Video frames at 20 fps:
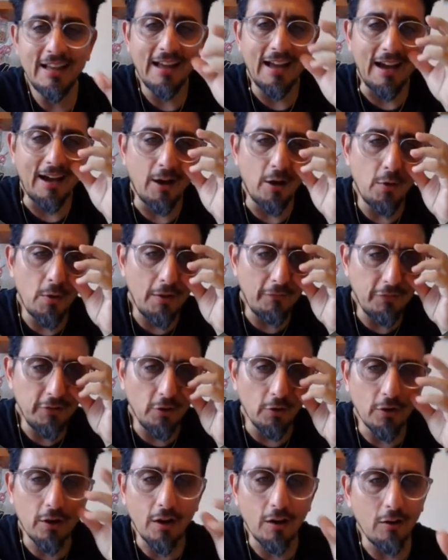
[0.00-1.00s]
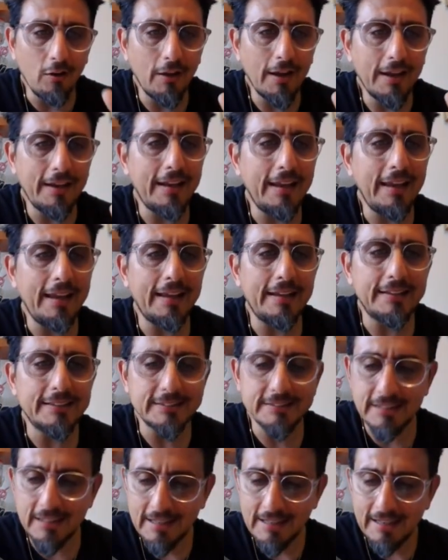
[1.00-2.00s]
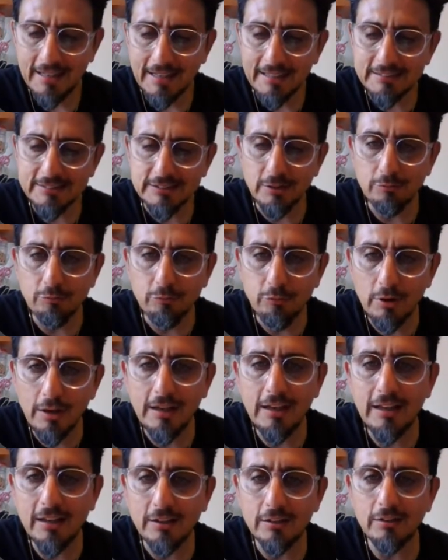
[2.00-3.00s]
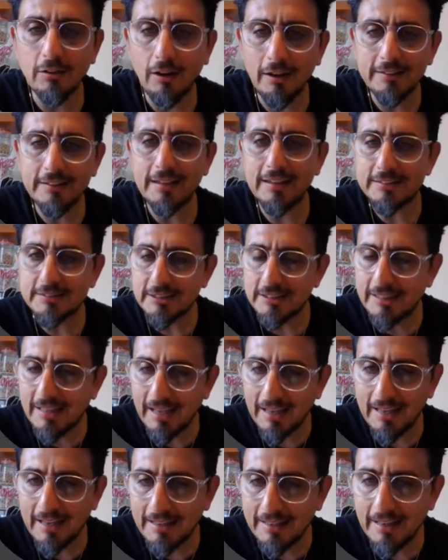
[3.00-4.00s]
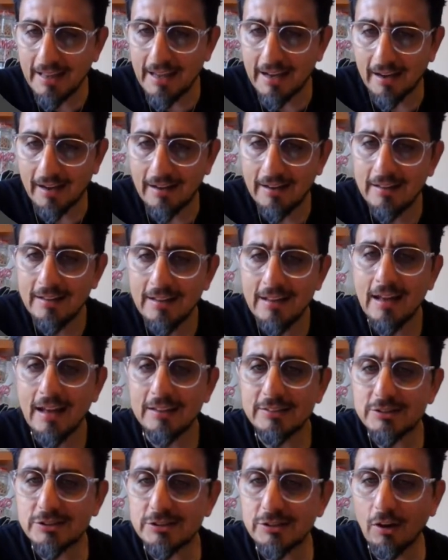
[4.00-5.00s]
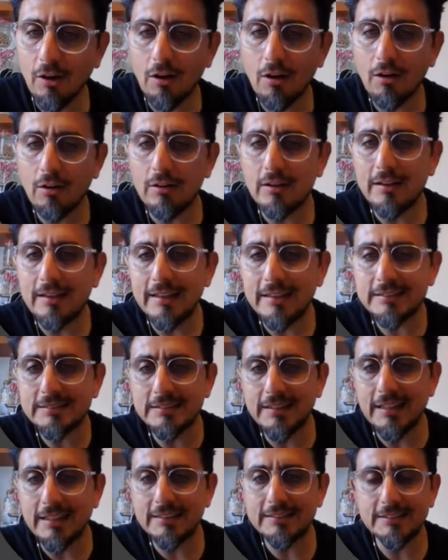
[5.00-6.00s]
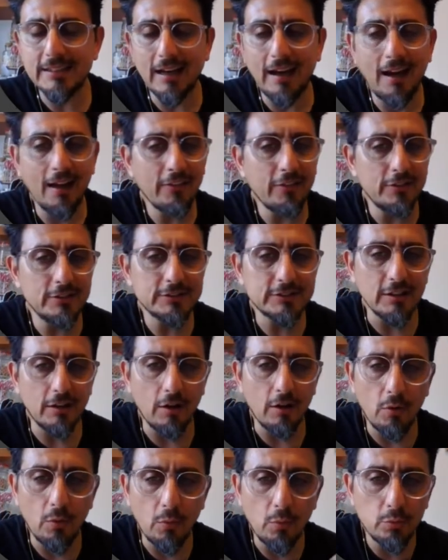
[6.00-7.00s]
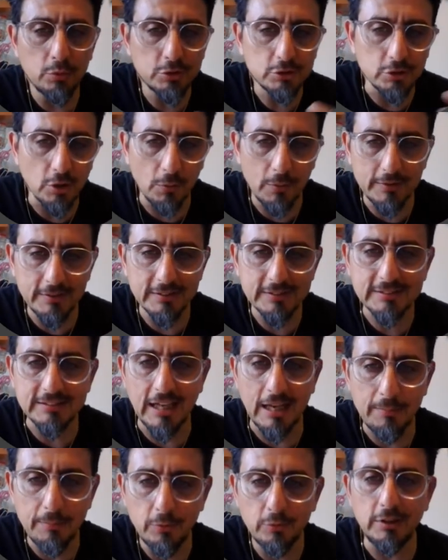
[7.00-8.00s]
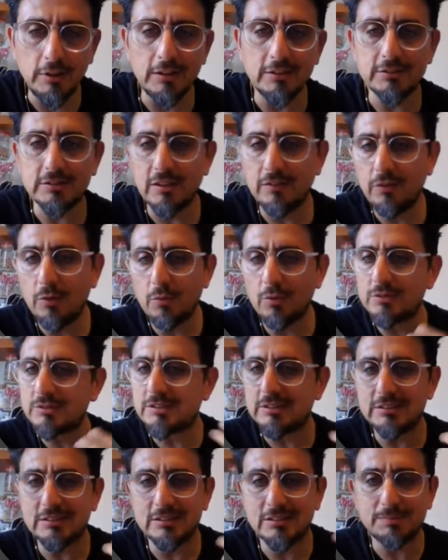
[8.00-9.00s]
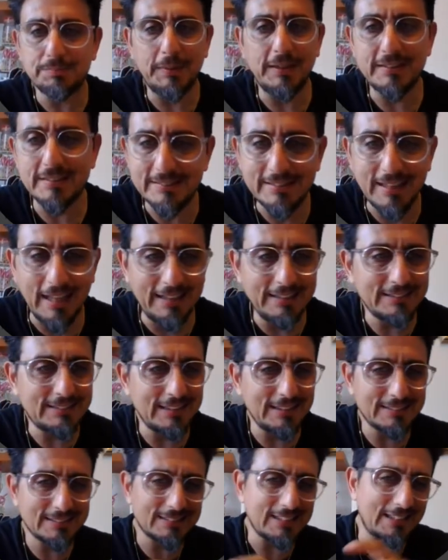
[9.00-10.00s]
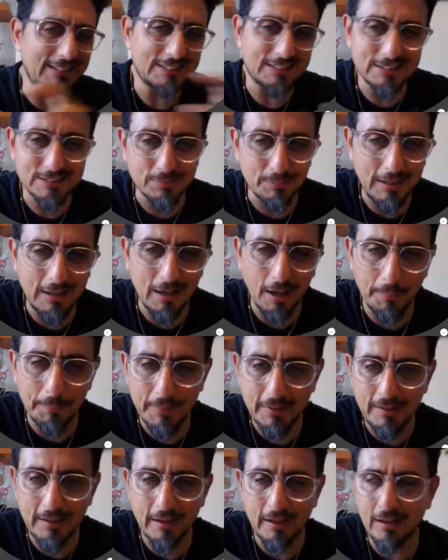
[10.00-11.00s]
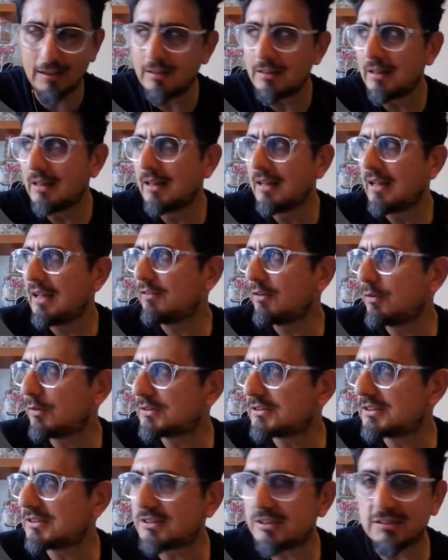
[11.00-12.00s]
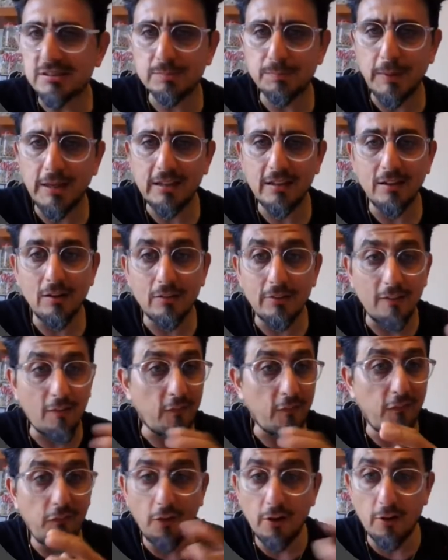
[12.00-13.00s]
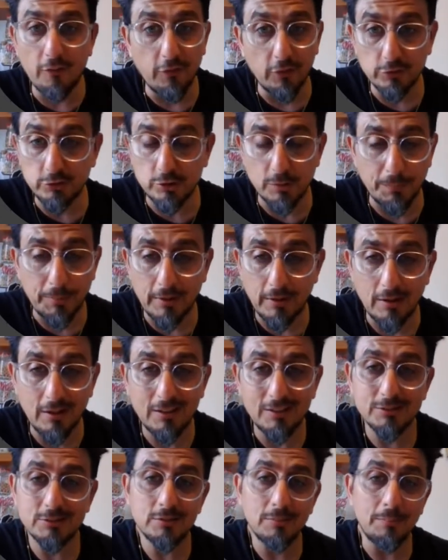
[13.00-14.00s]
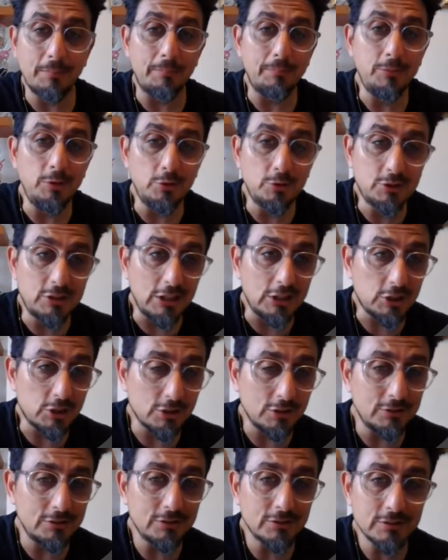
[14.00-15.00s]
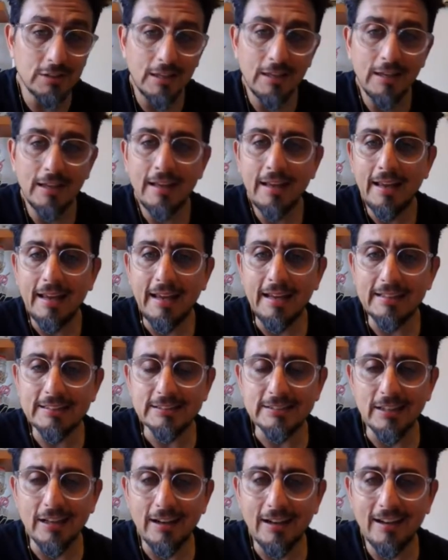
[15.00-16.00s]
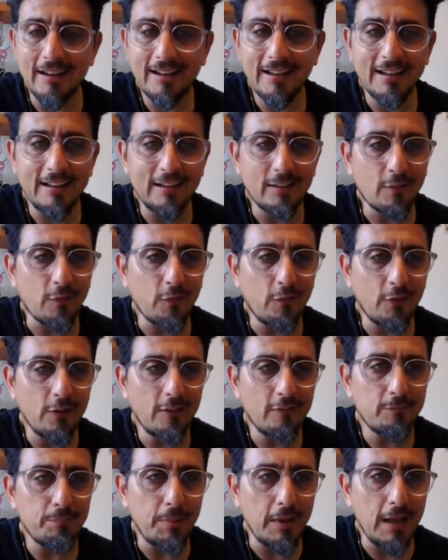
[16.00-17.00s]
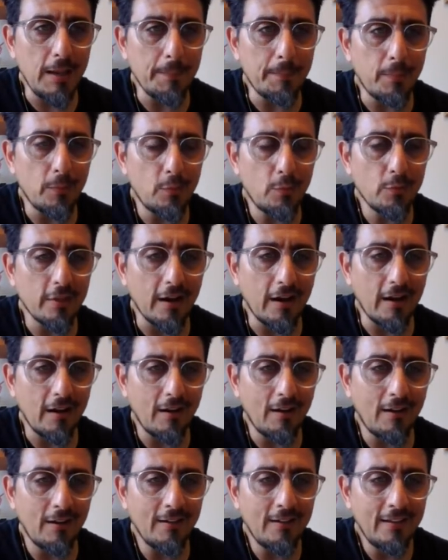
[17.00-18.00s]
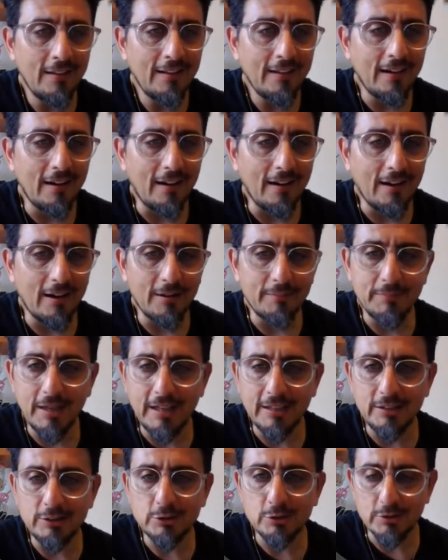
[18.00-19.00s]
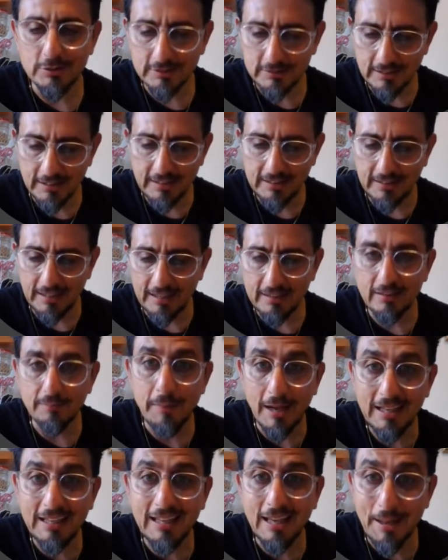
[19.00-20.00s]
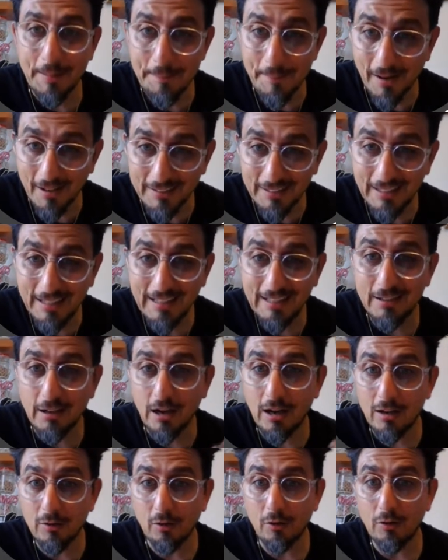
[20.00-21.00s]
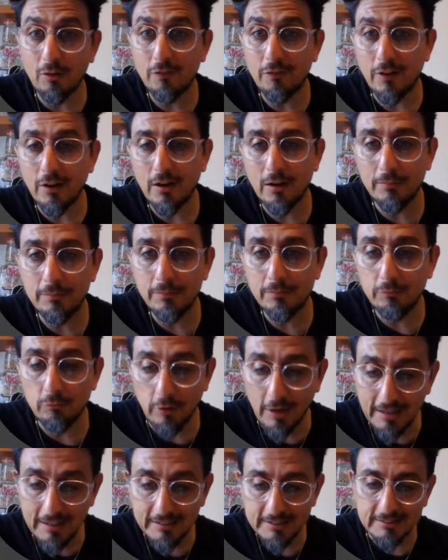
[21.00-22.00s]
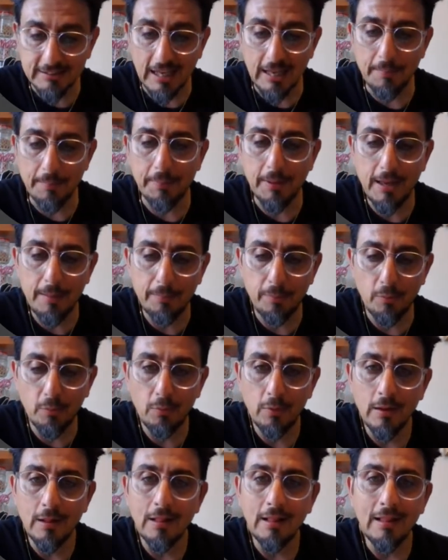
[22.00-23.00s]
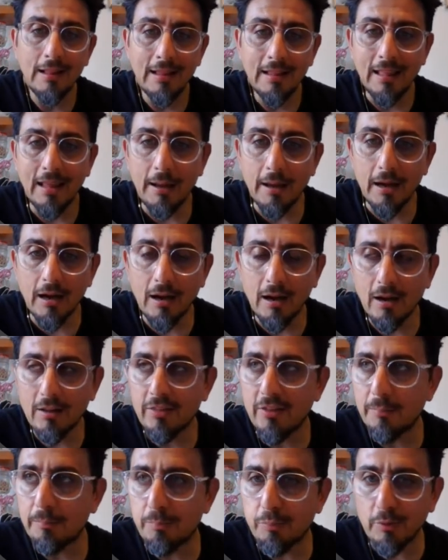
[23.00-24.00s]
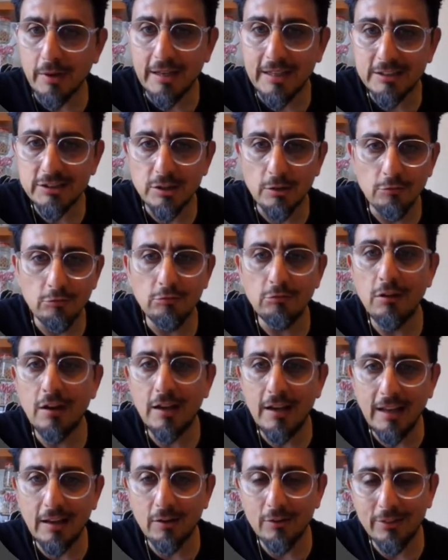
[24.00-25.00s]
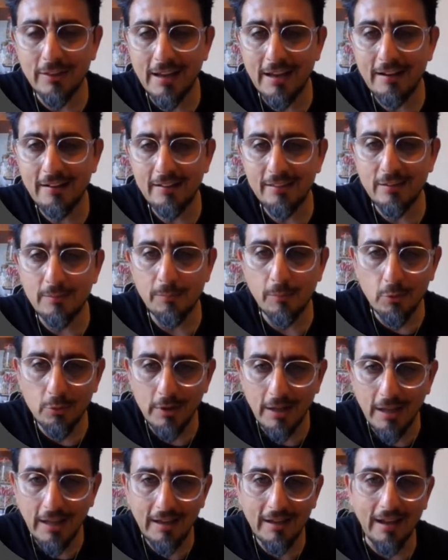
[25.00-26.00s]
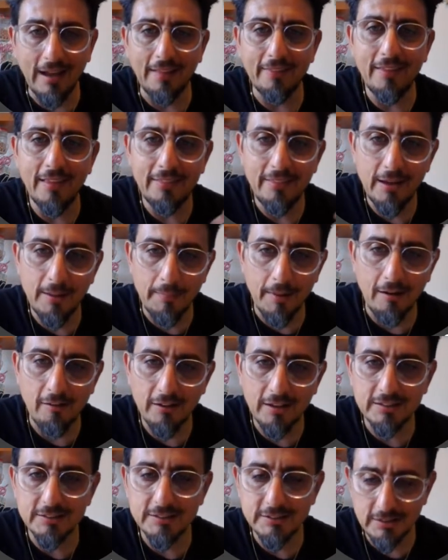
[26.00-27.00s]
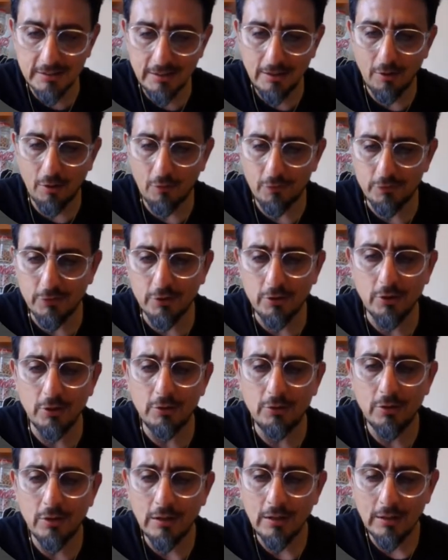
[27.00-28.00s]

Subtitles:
Whoever your client is, it's a really good idea to get in here and start listening to others that are also in the same audience. If you wanted to speak to dentists meet up in here. If you wanted to speak, it's full of entrepreneurs, musicians. It's full of people that are interested in making money. A lot of real estate people. The British are really on there in the morning, and then the Americans in the afternoon.